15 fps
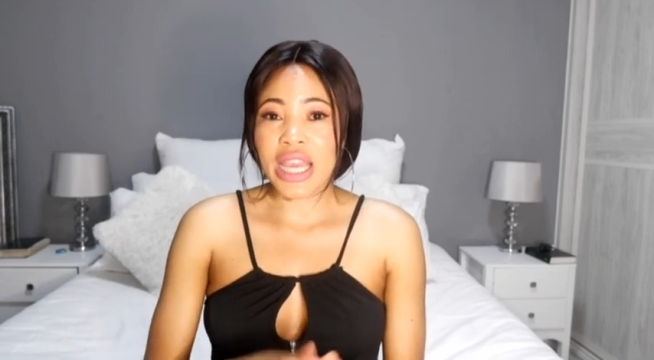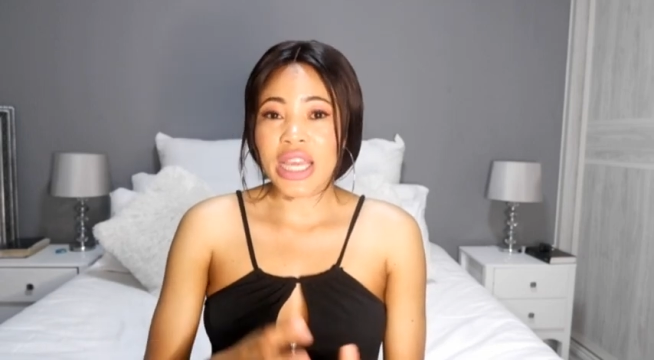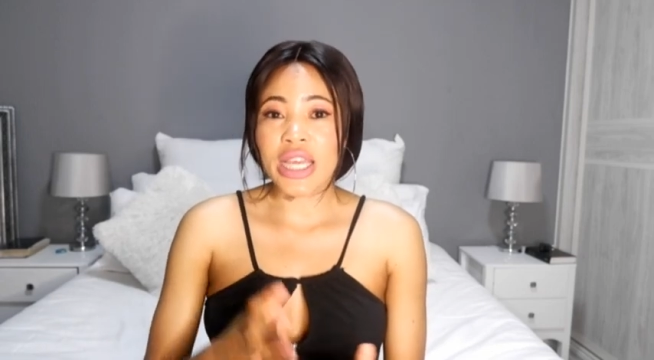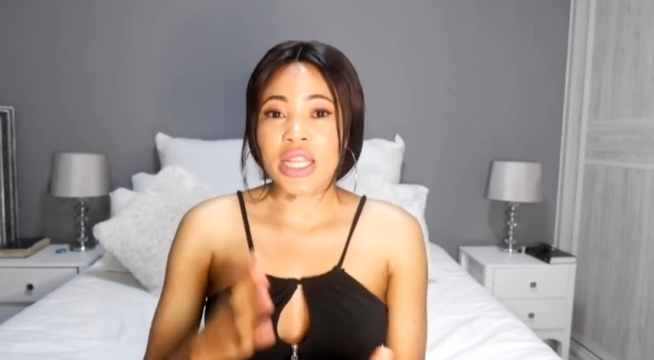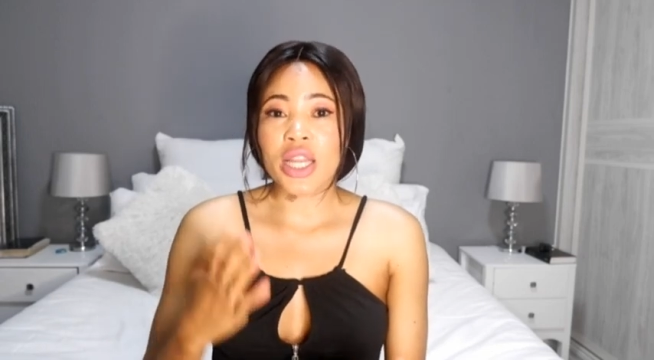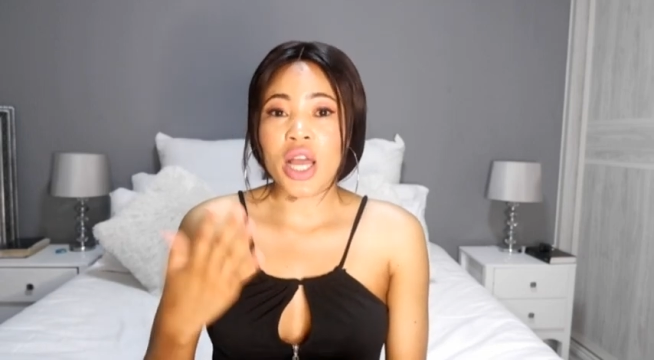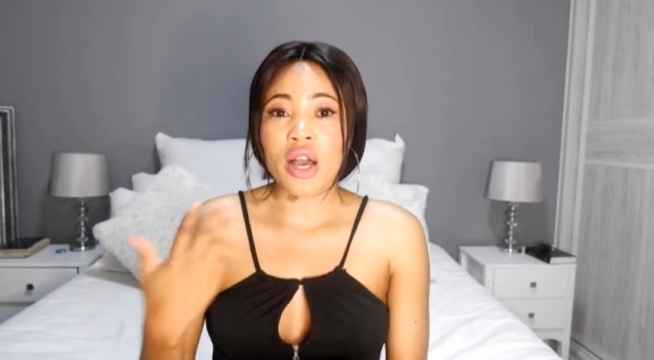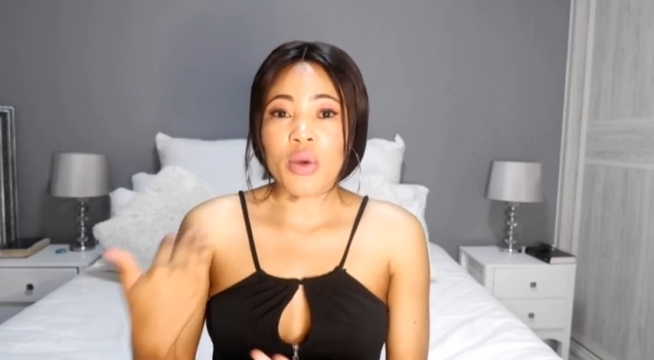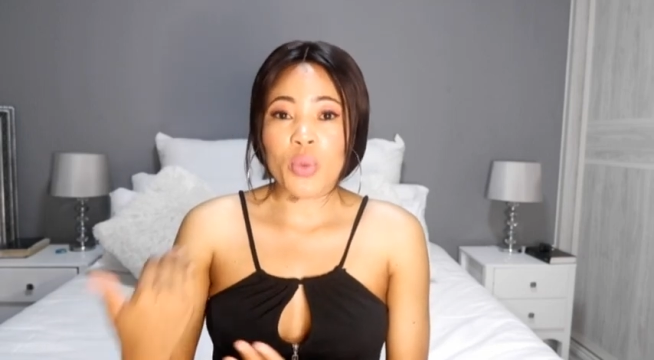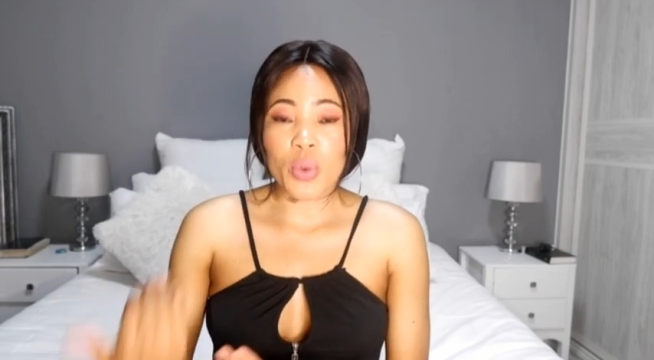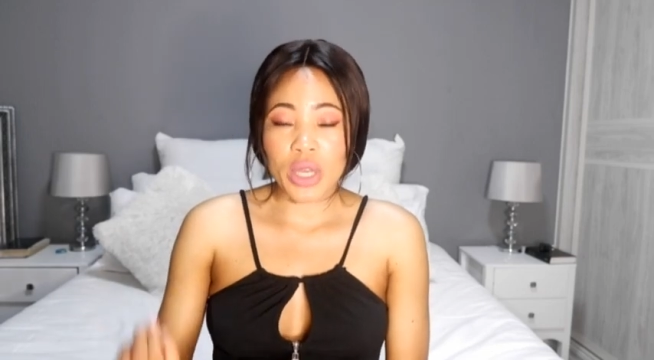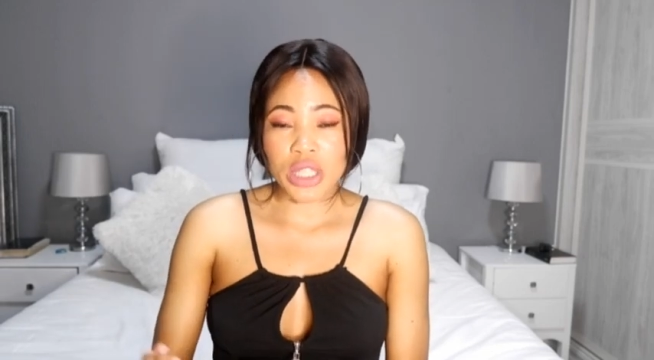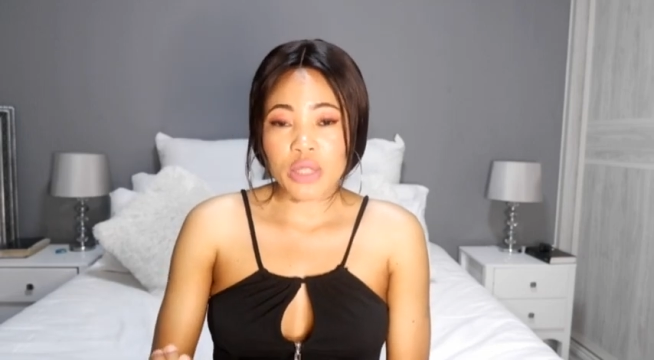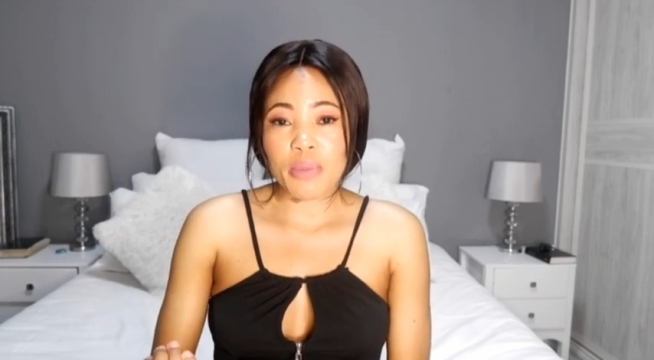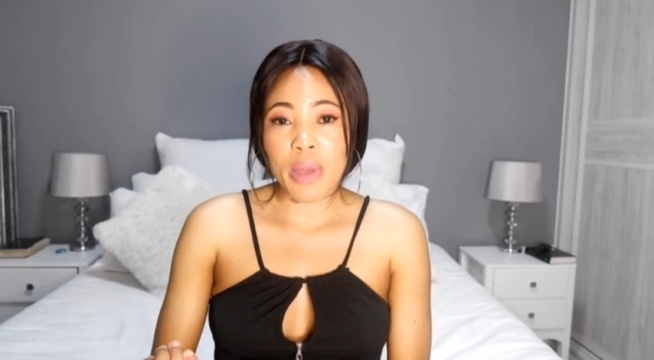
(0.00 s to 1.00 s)
in
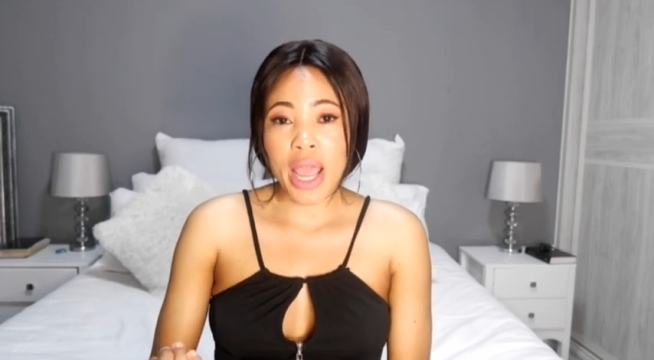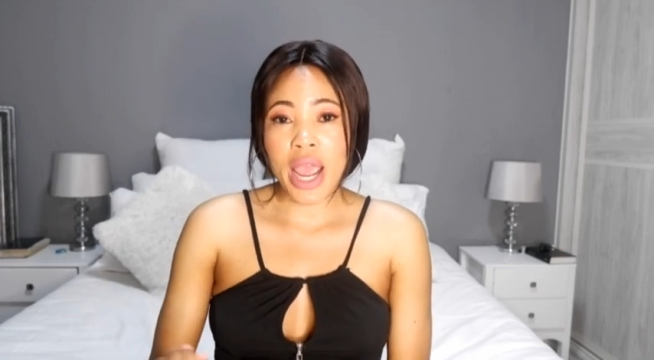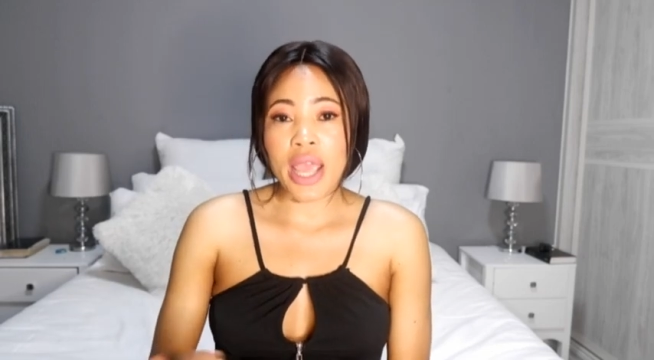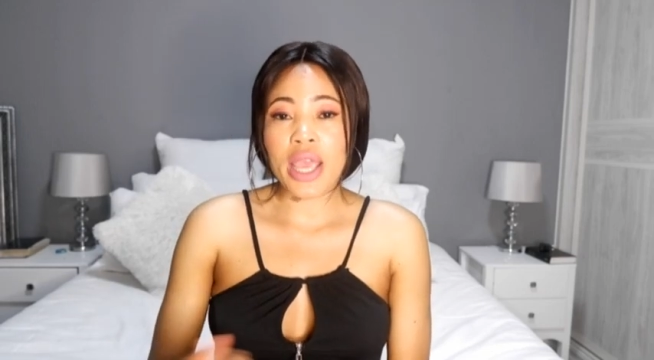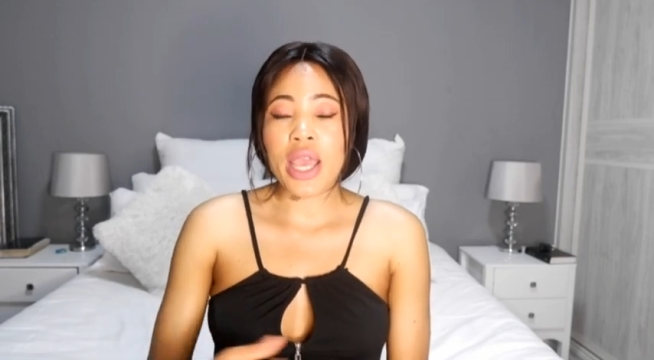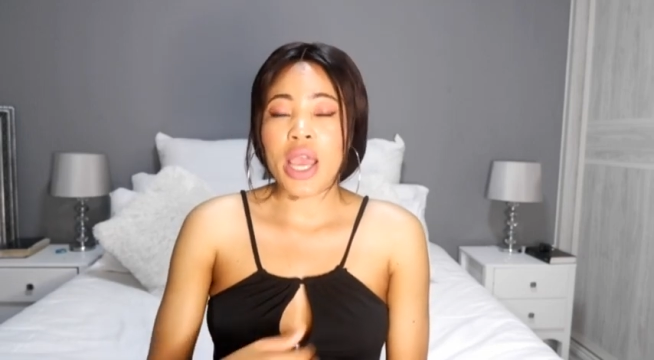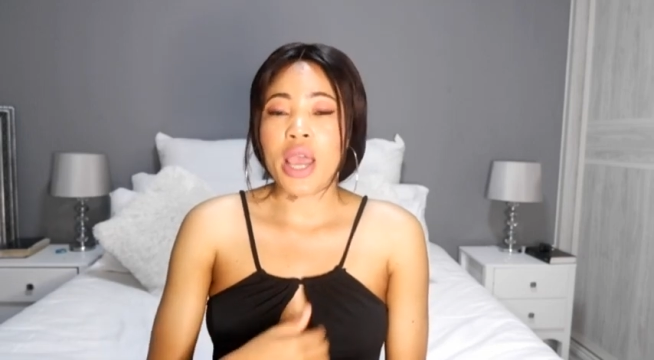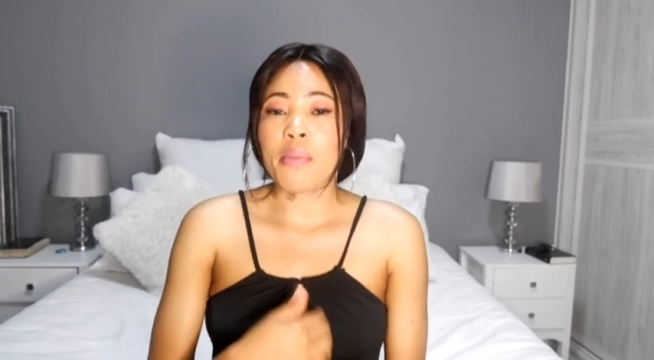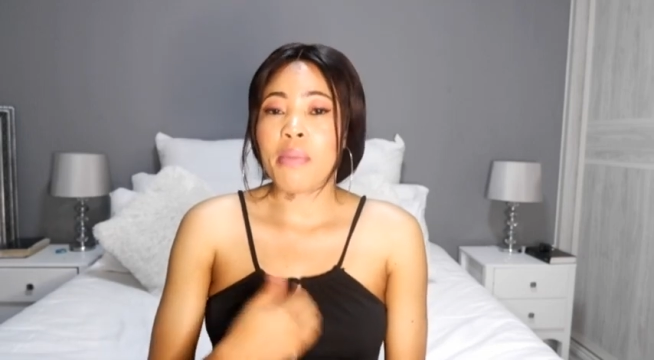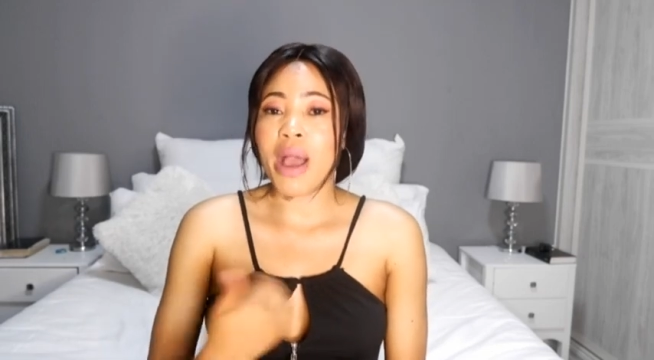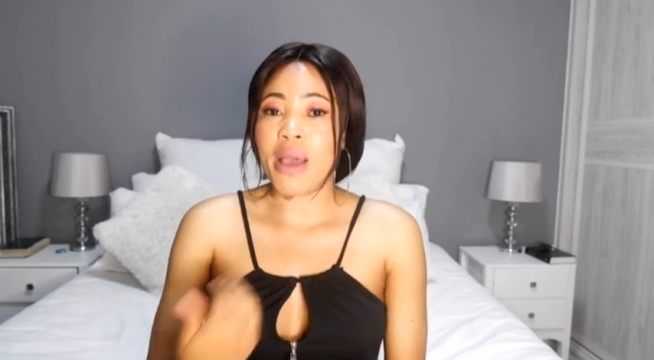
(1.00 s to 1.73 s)
Witbank.